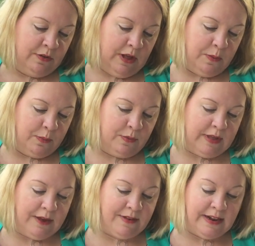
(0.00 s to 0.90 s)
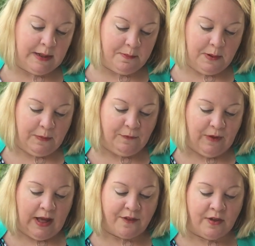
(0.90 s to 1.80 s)
So, safety tip number
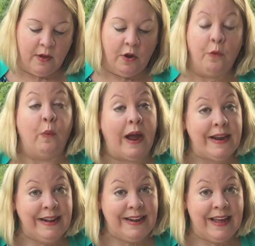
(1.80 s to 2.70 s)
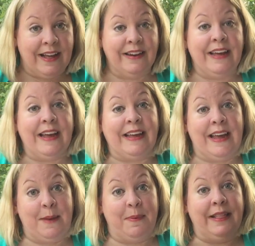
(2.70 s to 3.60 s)
5, write it down and
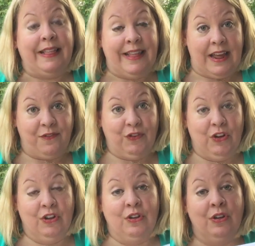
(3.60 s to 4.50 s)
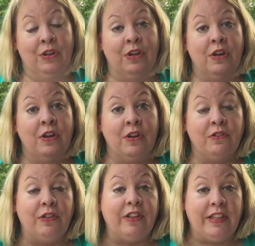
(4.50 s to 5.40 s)
keep it safe.
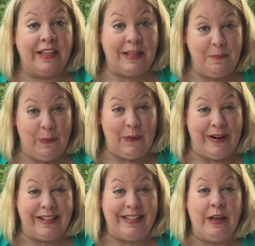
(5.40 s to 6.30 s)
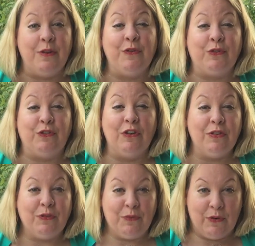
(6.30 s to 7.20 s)
So this is important. So you've
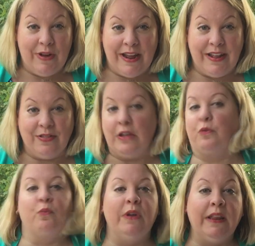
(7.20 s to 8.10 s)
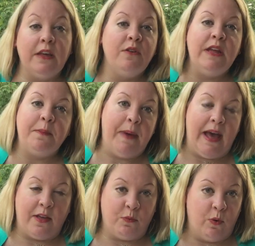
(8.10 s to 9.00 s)
just created these really unique
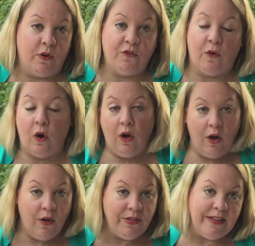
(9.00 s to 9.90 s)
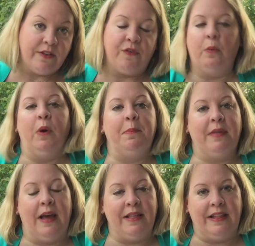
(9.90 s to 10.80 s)
passwords for all these different
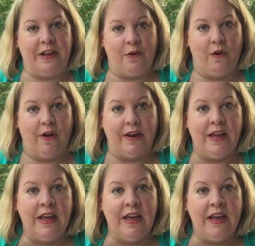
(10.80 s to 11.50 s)
websites that you're on.